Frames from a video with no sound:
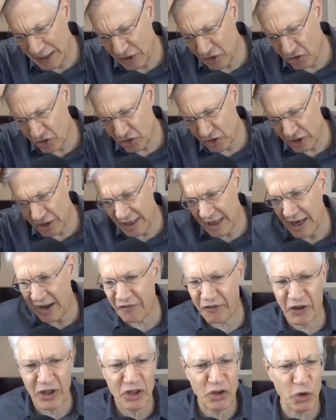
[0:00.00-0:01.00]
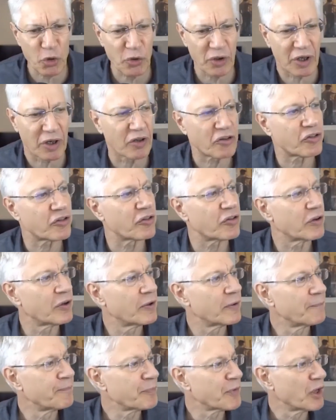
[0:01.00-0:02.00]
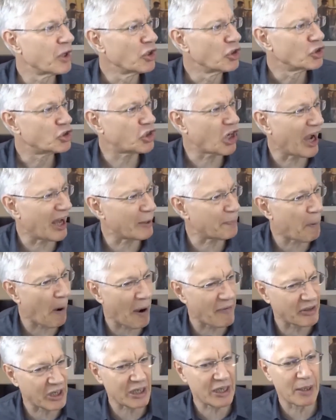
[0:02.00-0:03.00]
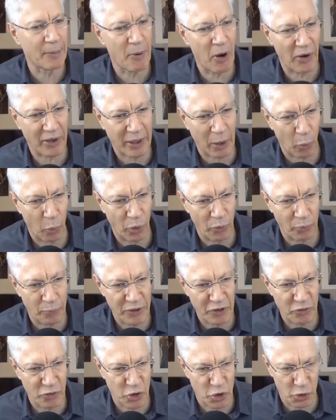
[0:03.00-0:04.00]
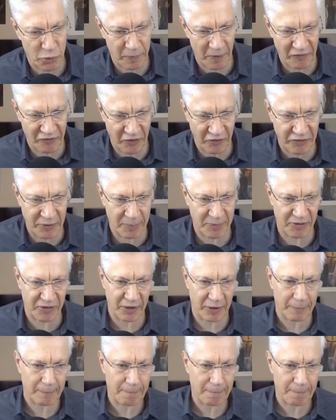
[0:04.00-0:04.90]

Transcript: is that if we do this, child poverty in America will be reduced by 50%.